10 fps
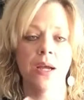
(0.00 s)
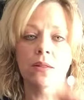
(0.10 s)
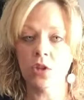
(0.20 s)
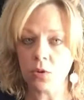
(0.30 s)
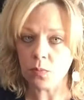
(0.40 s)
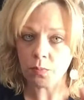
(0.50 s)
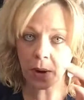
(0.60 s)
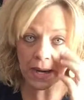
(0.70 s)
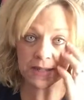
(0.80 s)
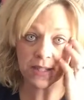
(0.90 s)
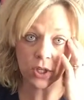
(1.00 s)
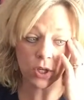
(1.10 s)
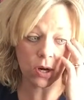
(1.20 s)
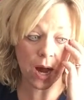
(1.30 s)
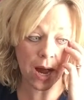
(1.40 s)
A little
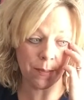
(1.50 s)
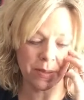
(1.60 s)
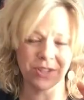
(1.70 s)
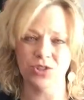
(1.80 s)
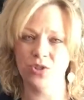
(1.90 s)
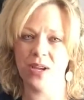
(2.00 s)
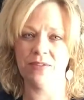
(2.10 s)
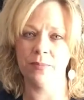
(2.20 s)
pricier because you do have